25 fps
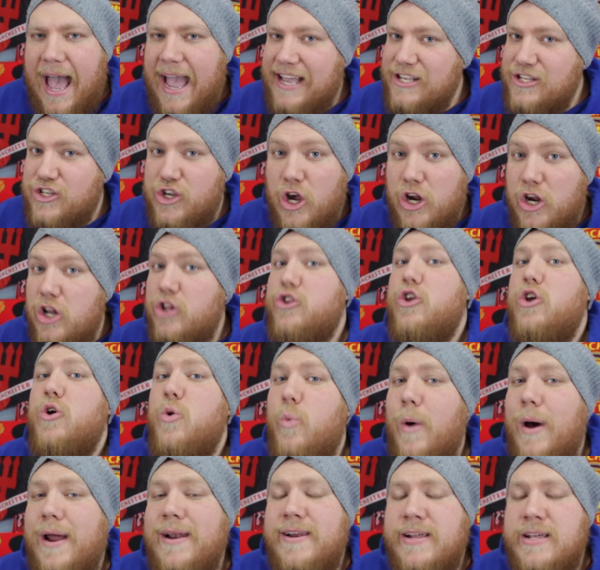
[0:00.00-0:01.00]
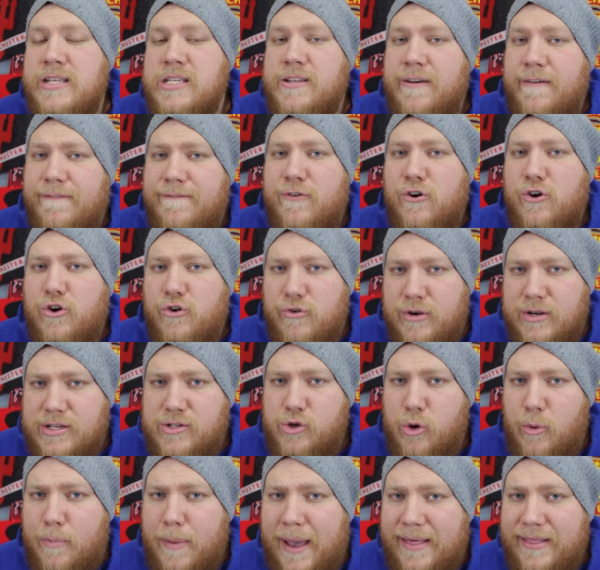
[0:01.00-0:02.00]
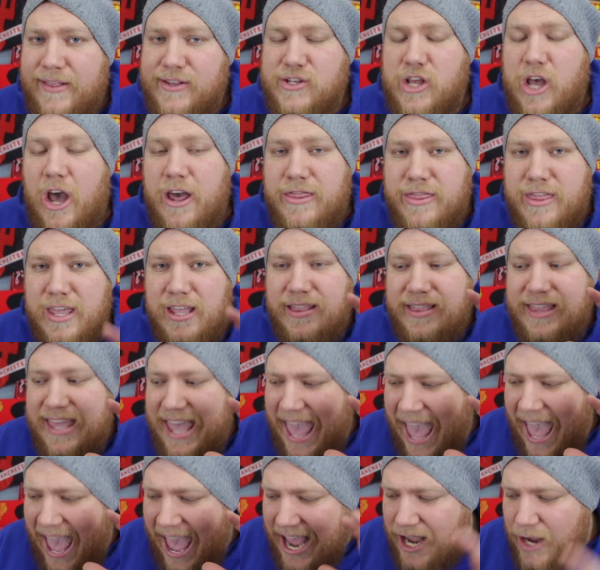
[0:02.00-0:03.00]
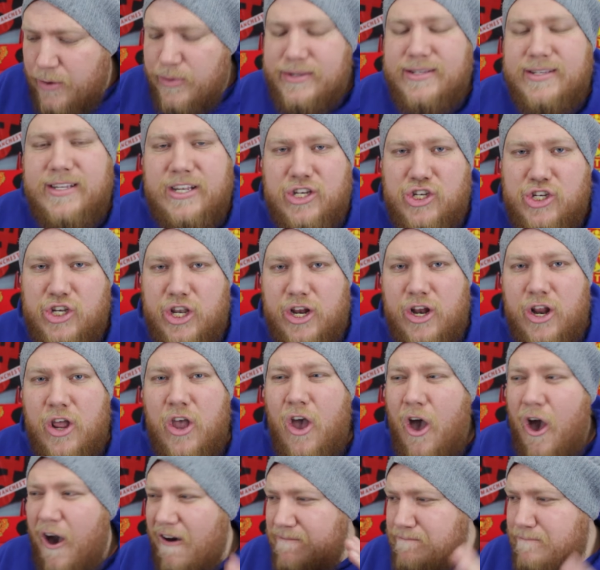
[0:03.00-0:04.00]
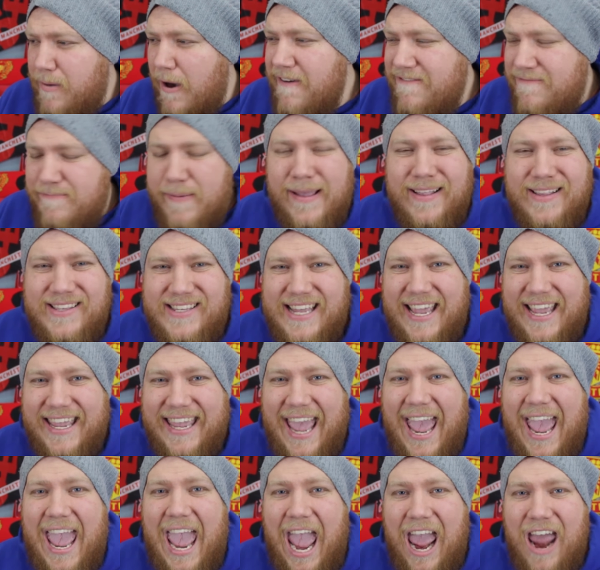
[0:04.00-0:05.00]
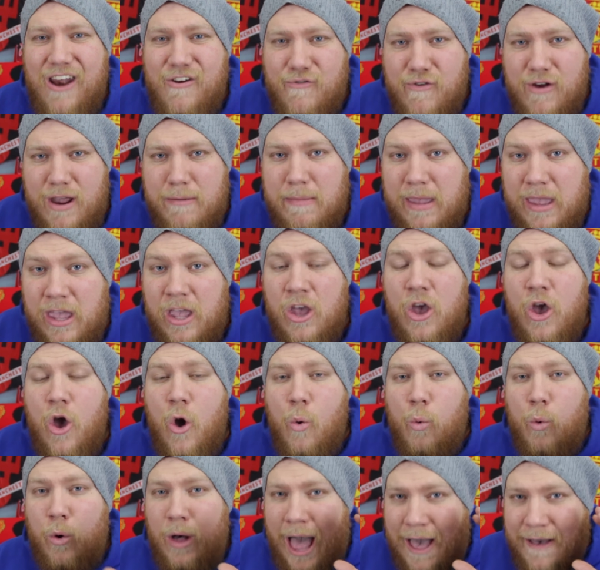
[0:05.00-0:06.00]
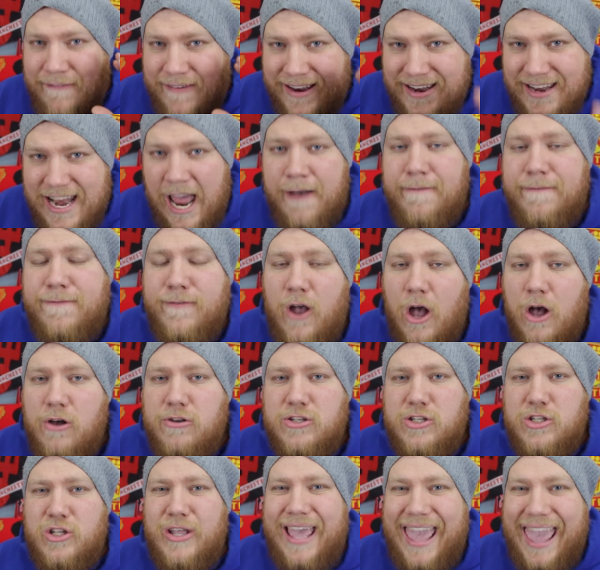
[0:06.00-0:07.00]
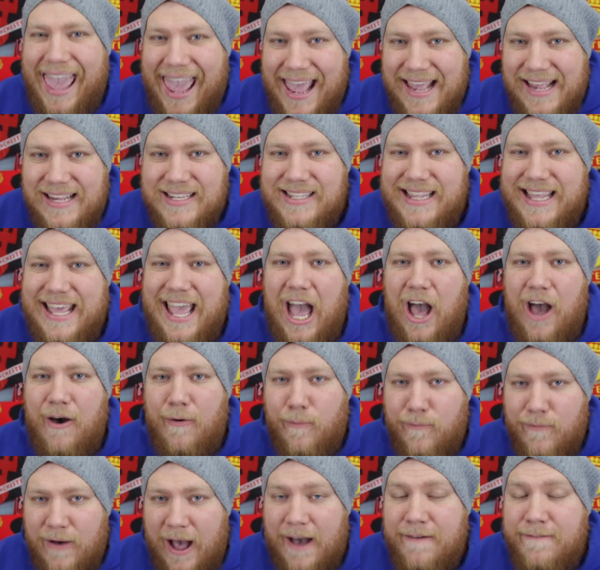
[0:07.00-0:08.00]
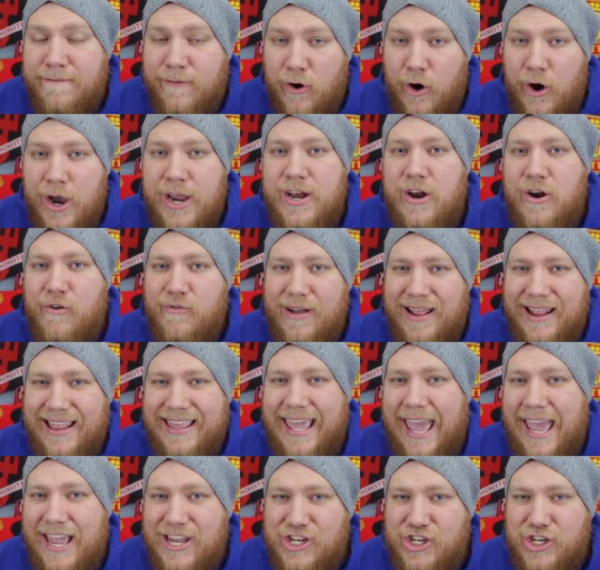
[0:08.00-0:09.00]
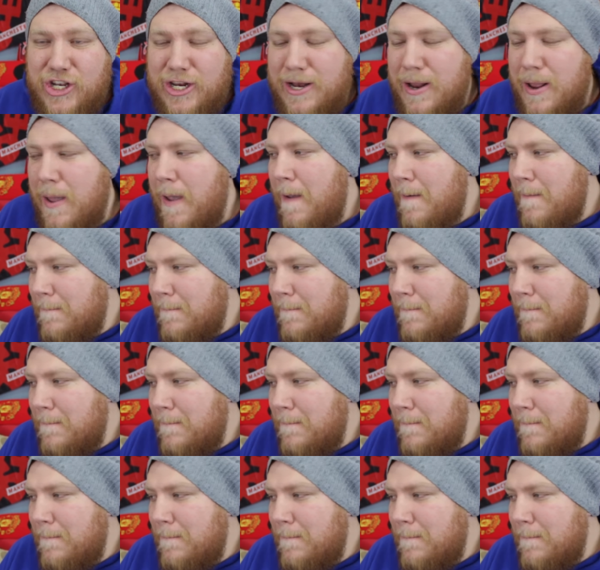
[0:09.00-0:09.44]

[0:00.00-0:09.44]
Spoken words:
is going to do wonders for Crystal Palace. I think the acquisition of both Benteke and Remy will have enough goals to easily avoid relegation.